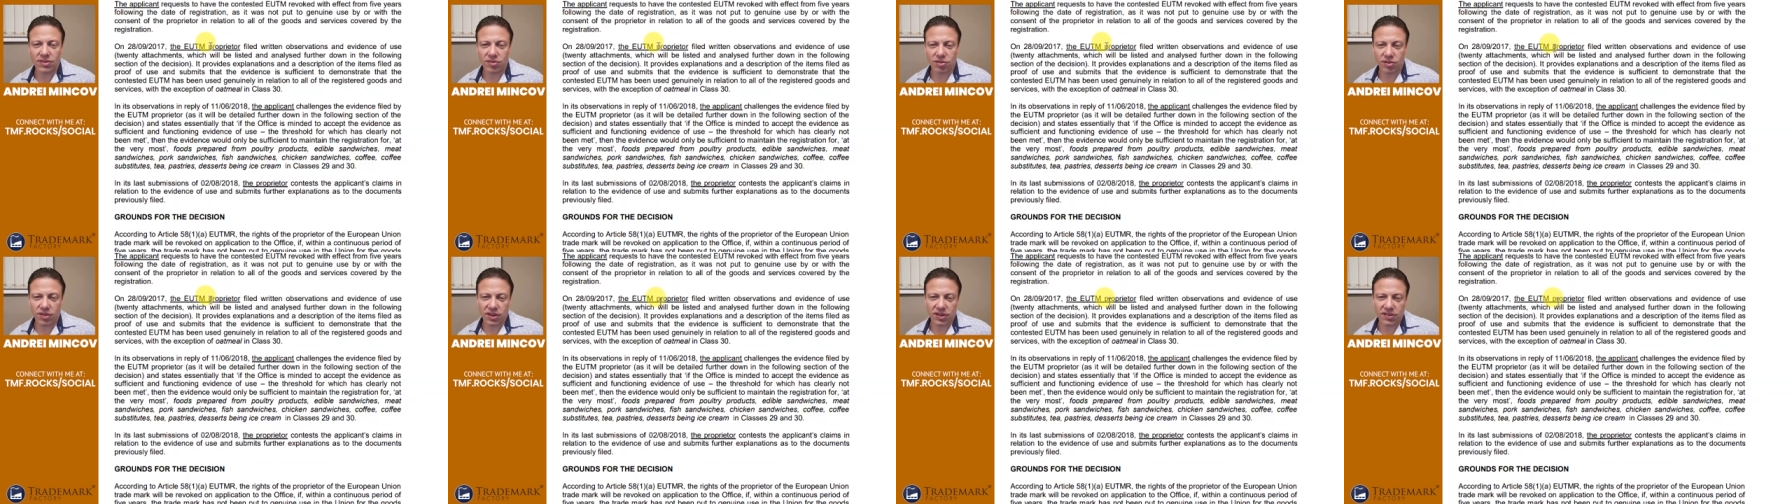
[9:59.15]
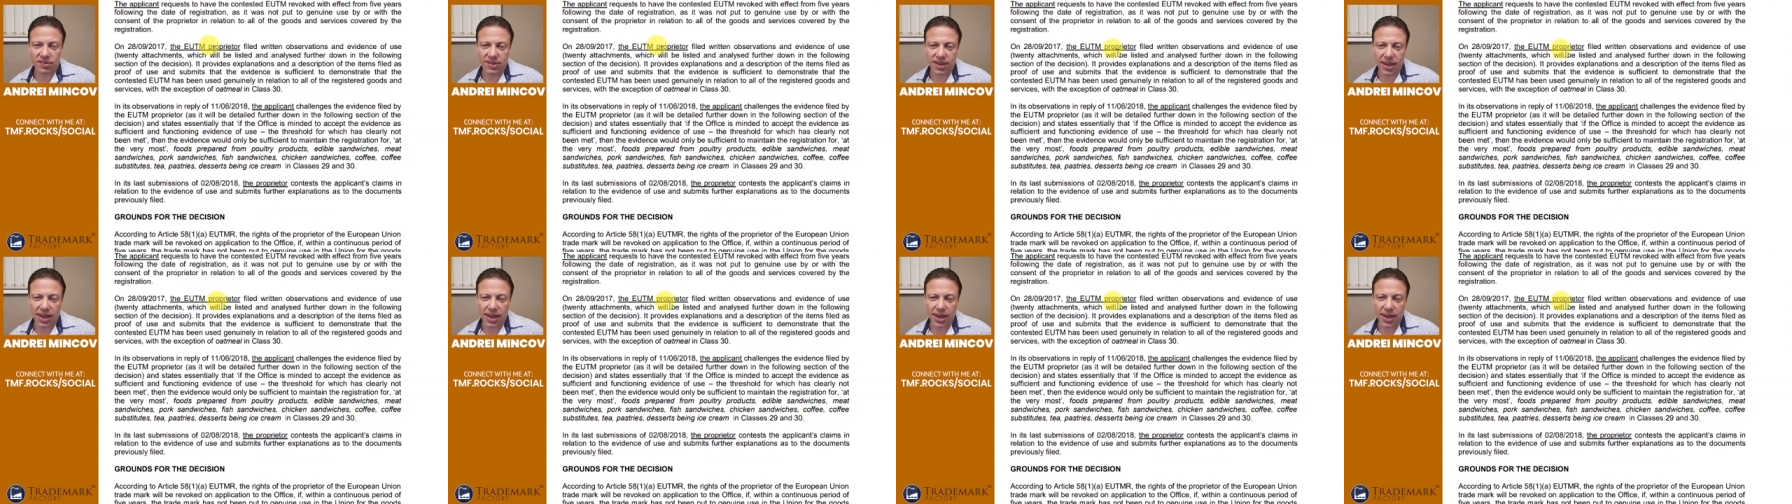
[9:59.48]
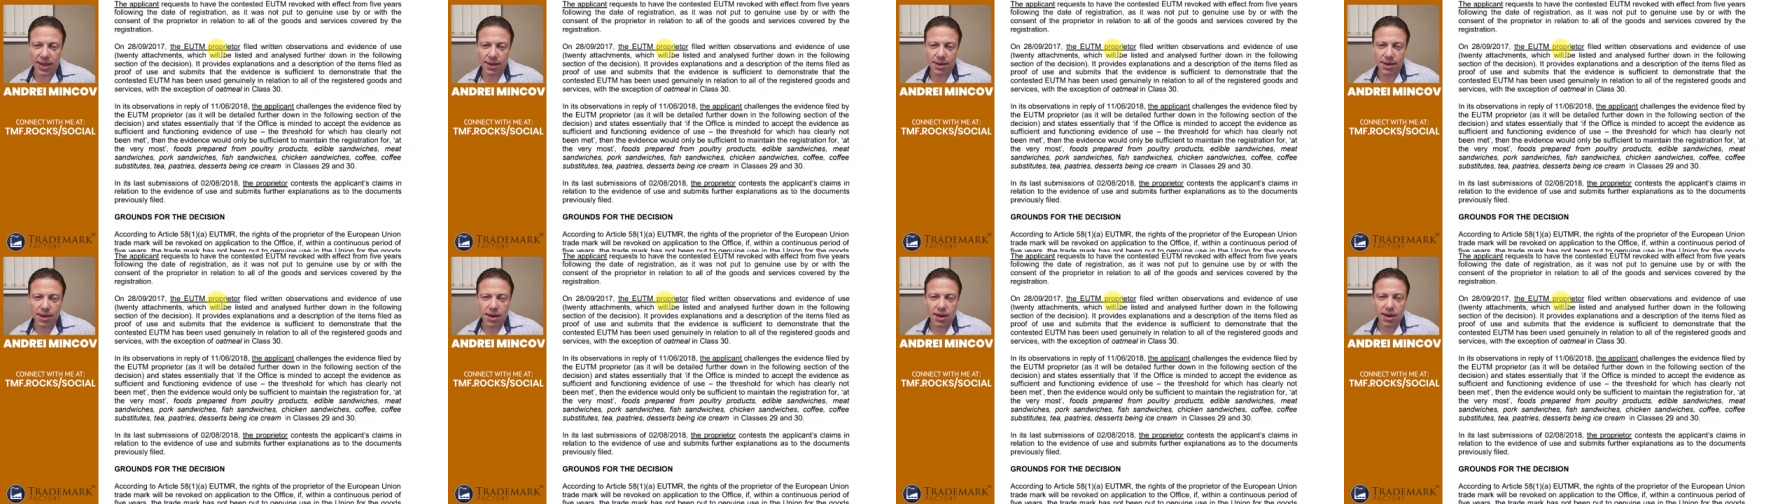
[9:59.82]
So they
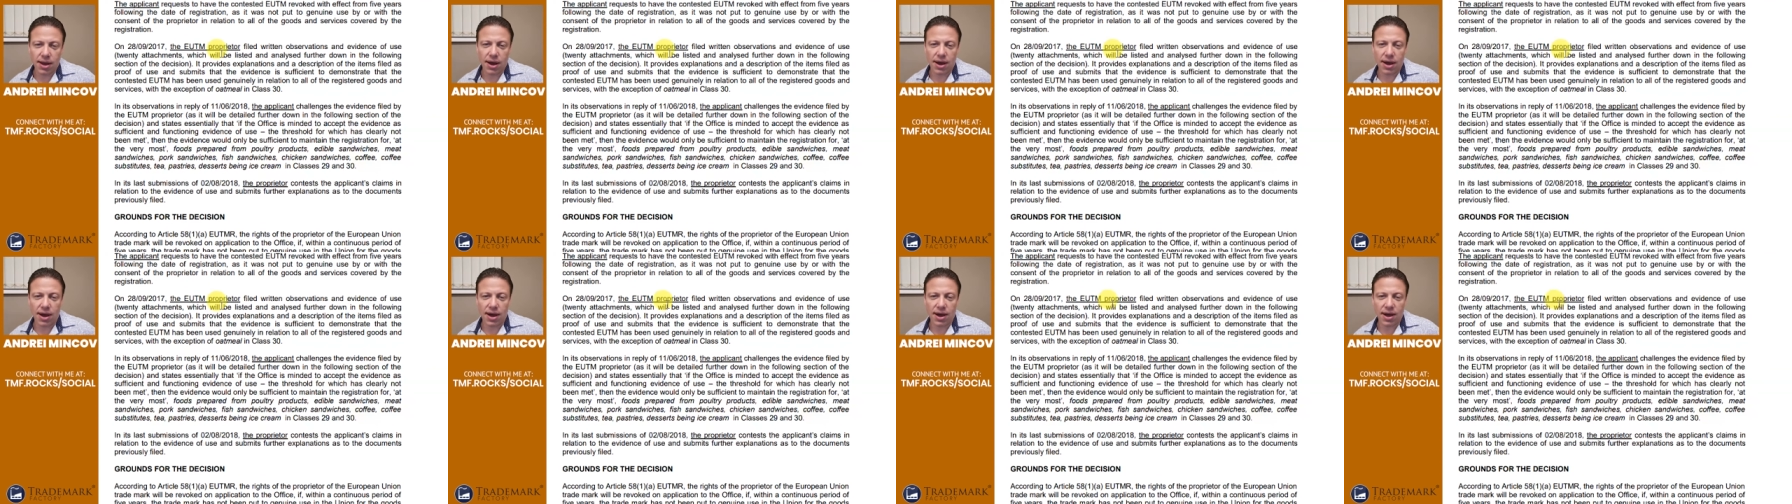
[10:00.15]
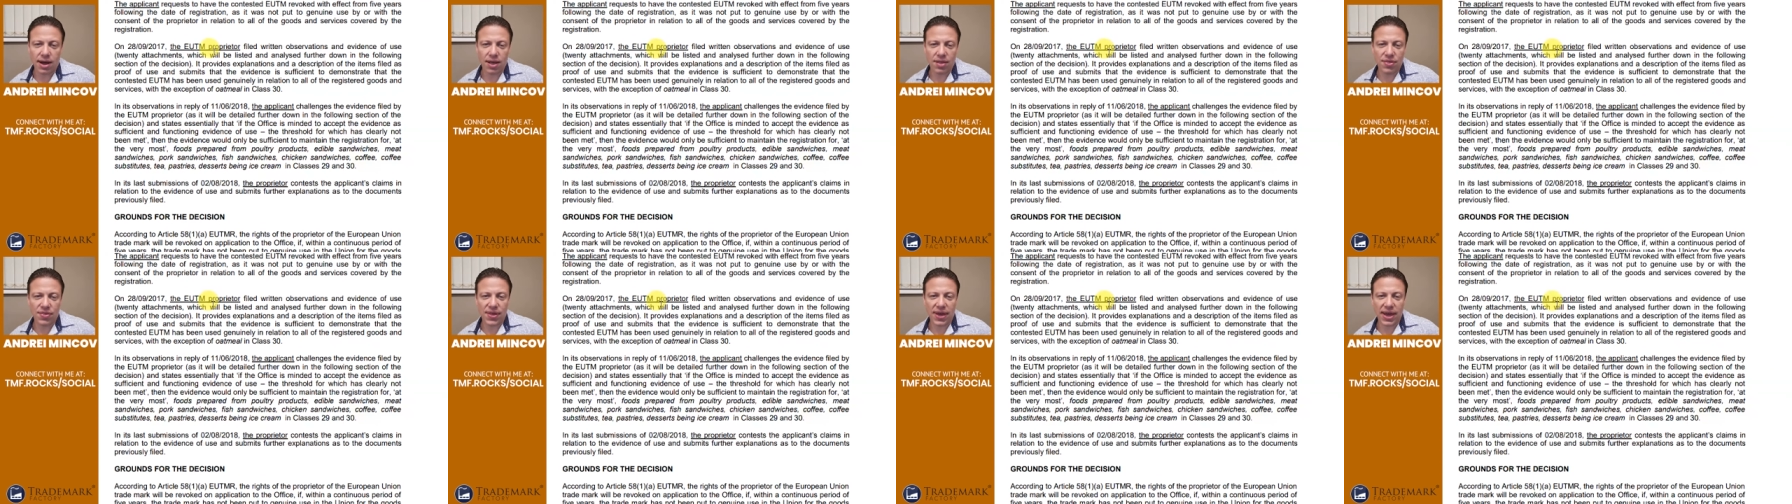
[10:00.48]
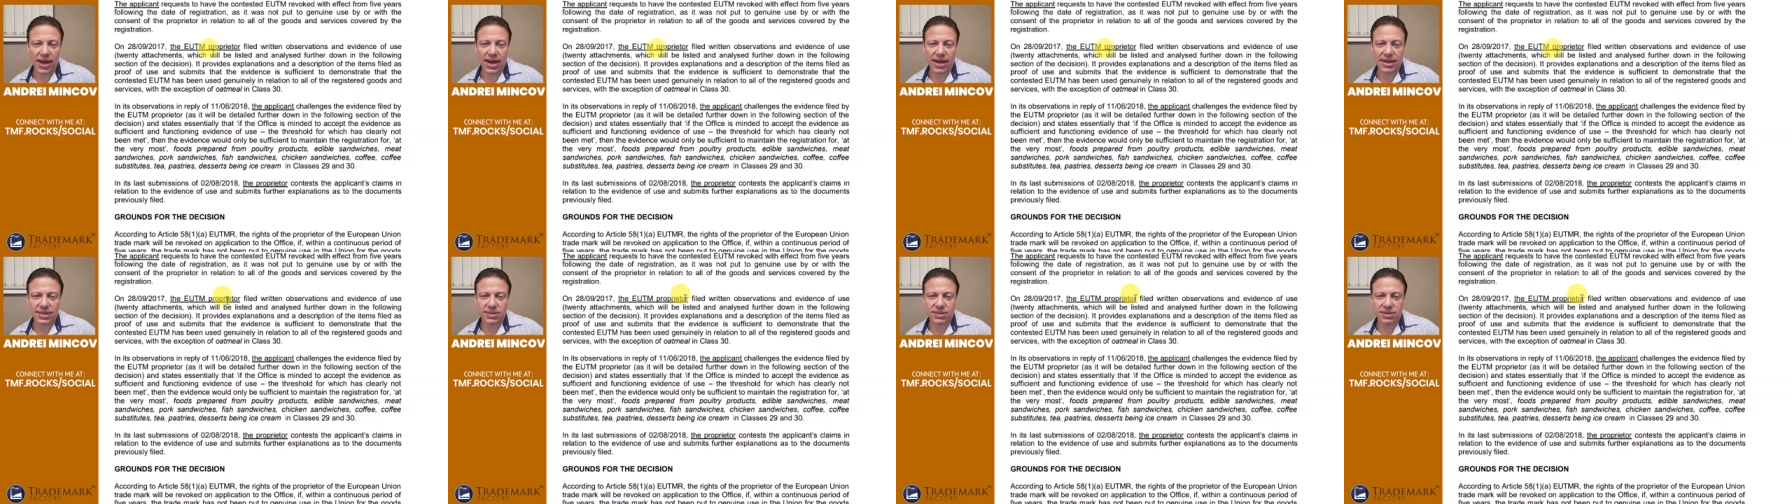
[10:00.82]
say uh,
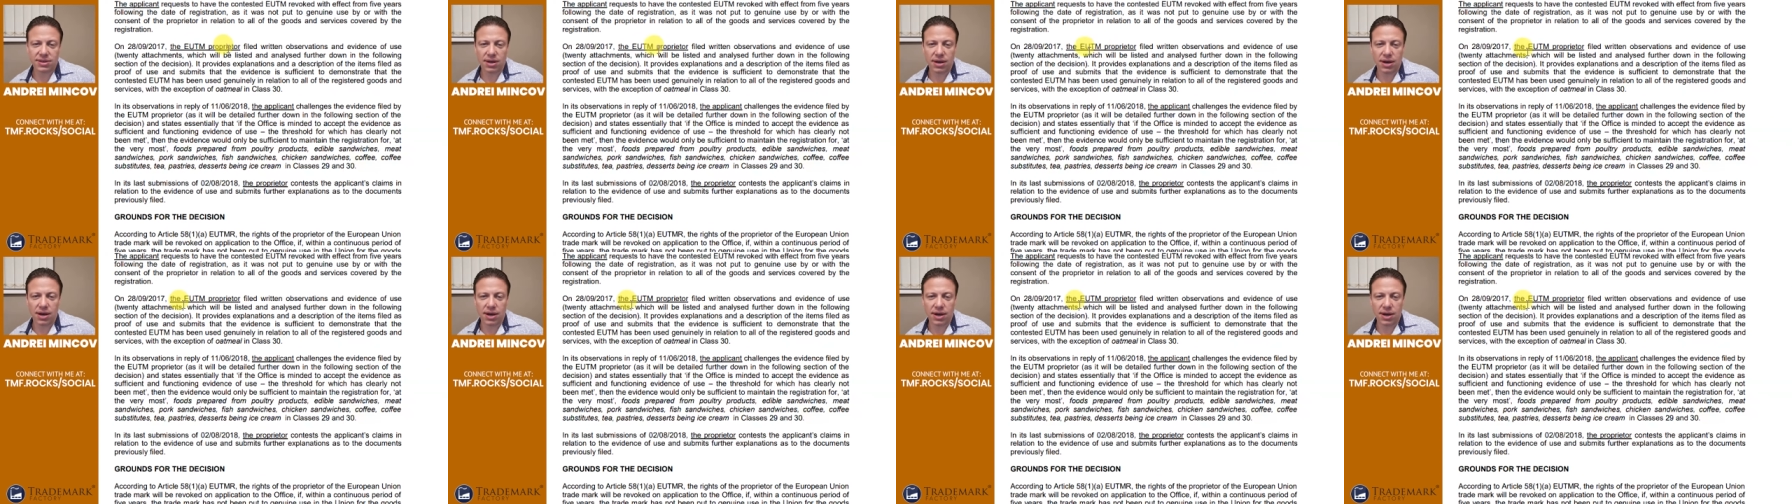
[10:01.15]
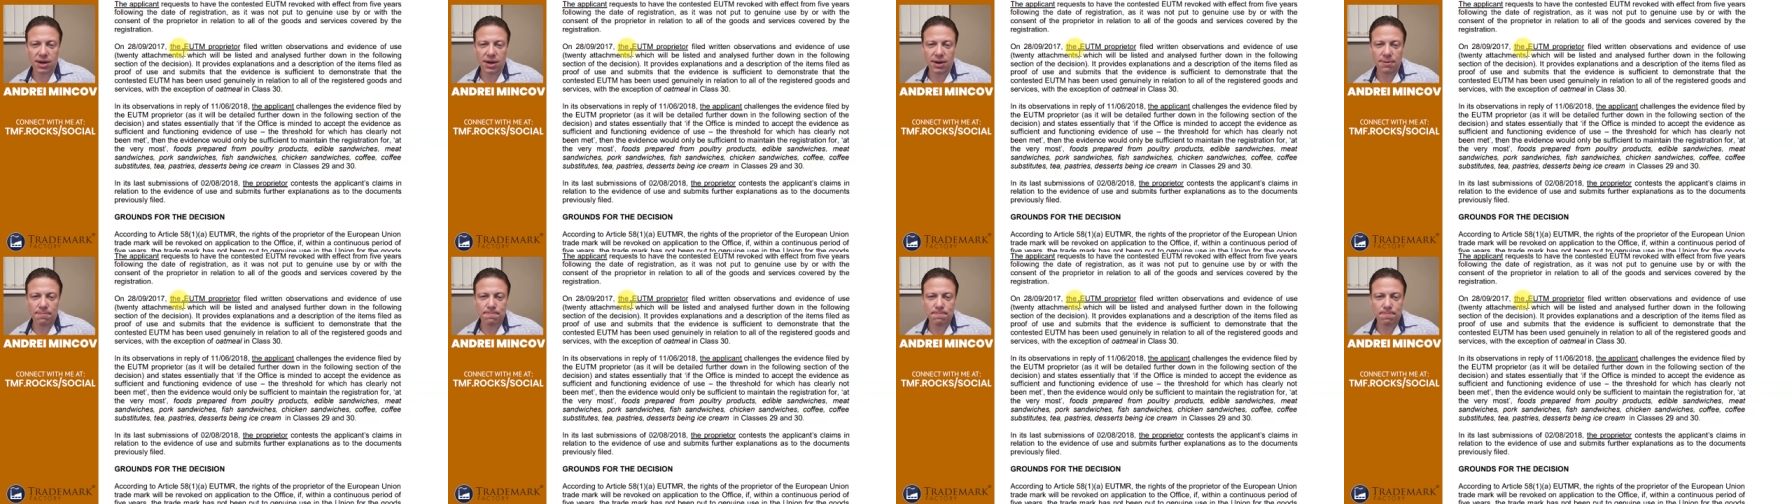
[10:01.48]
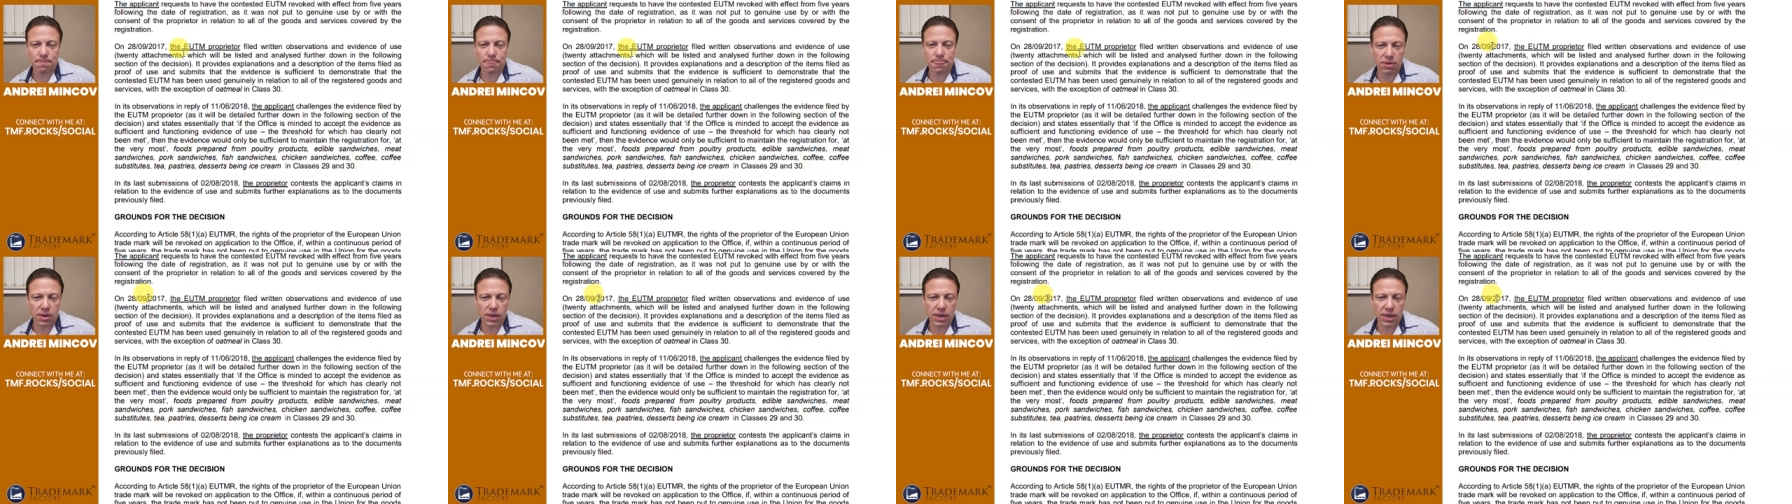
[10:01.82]
that uh,
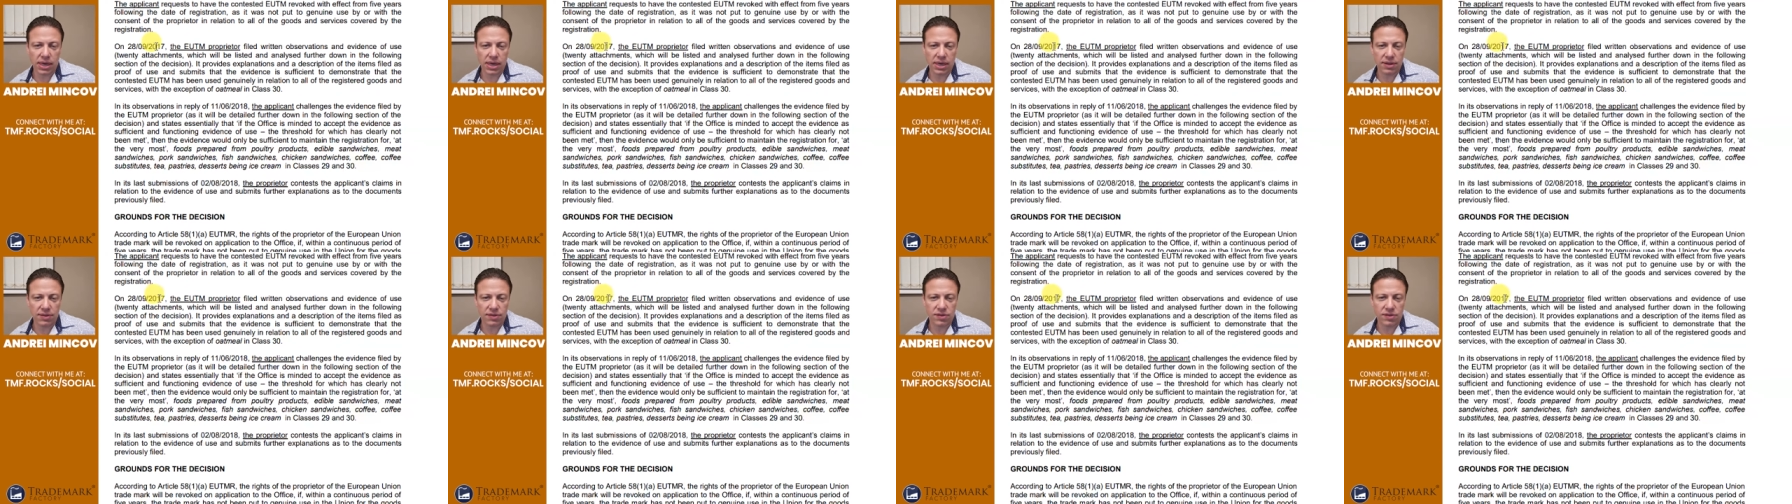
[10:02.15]
in